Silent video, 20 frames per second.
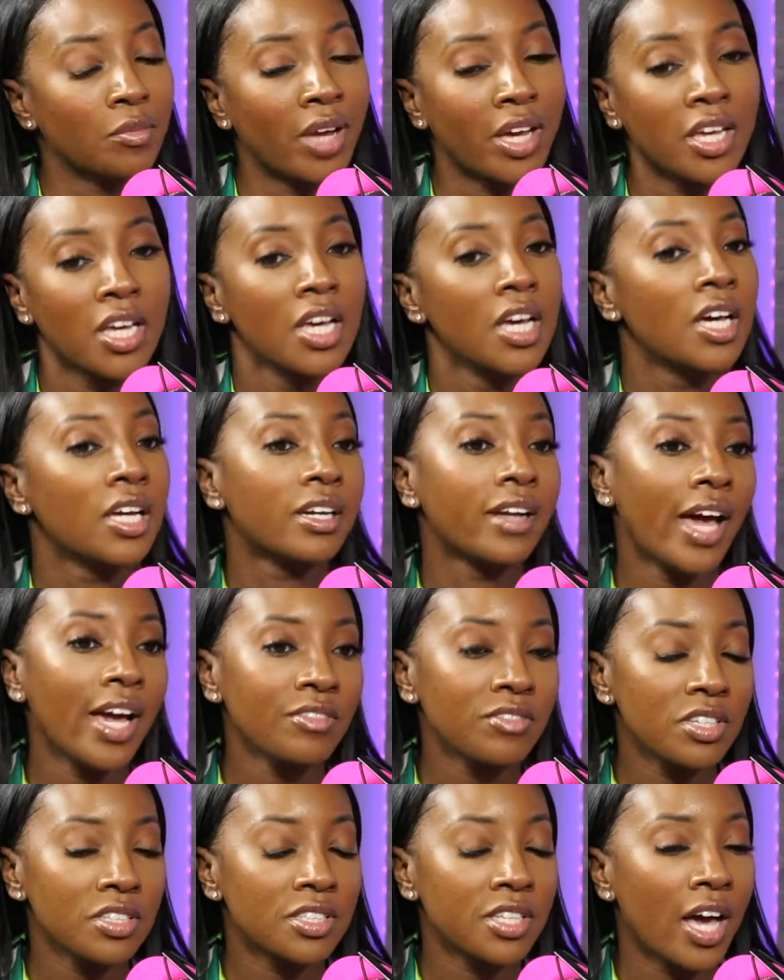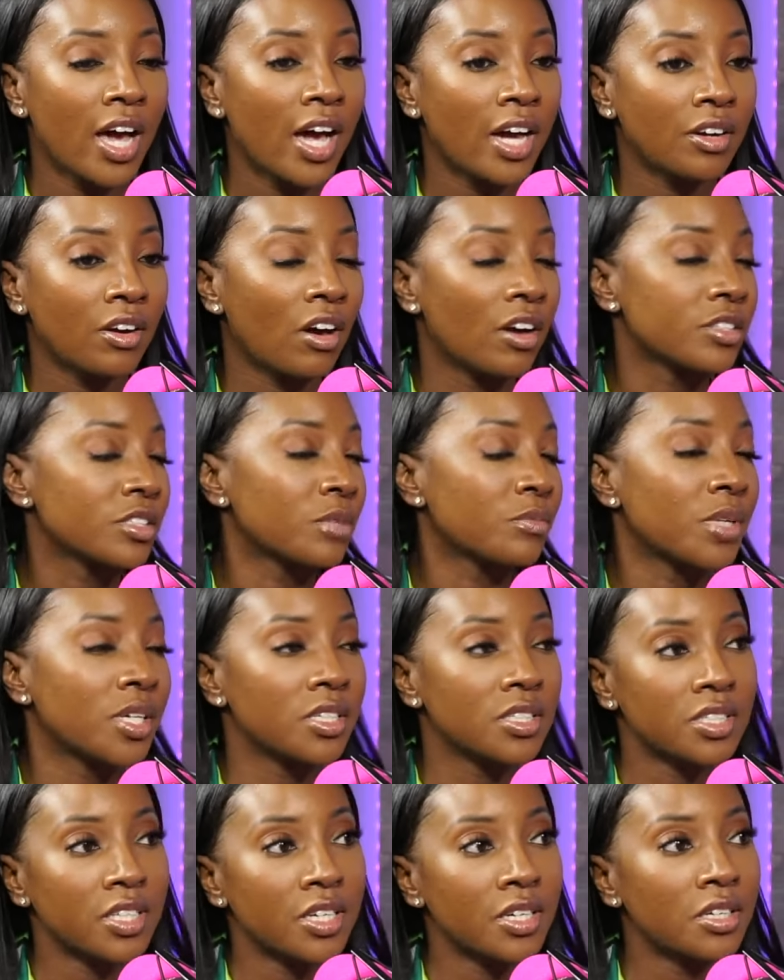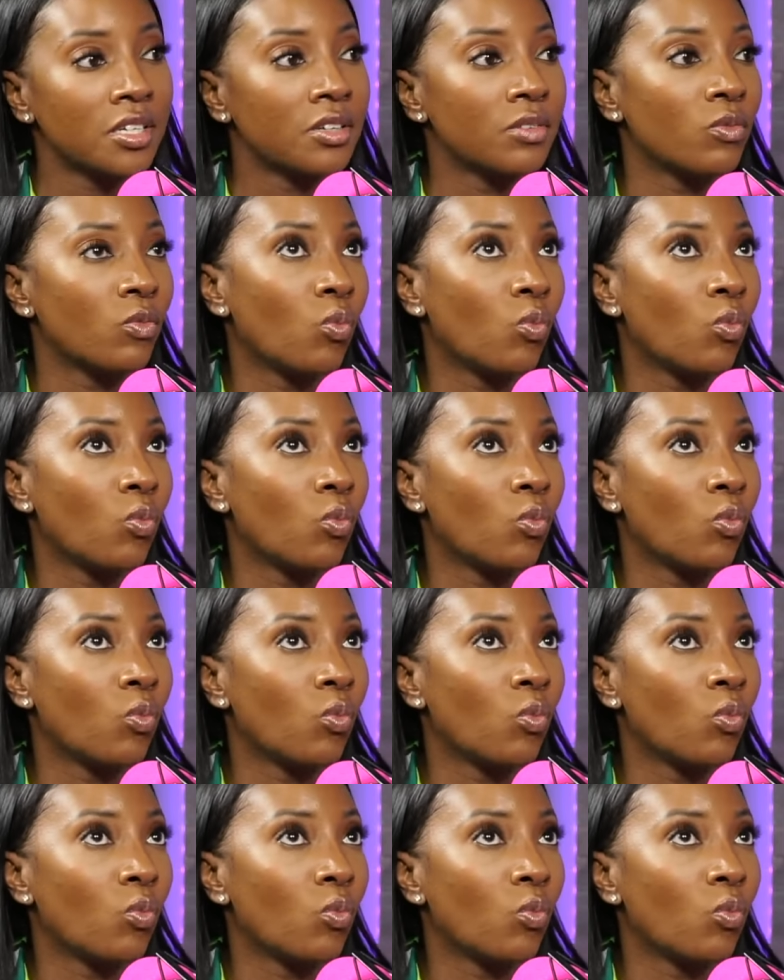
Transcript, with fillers: Like life design also means that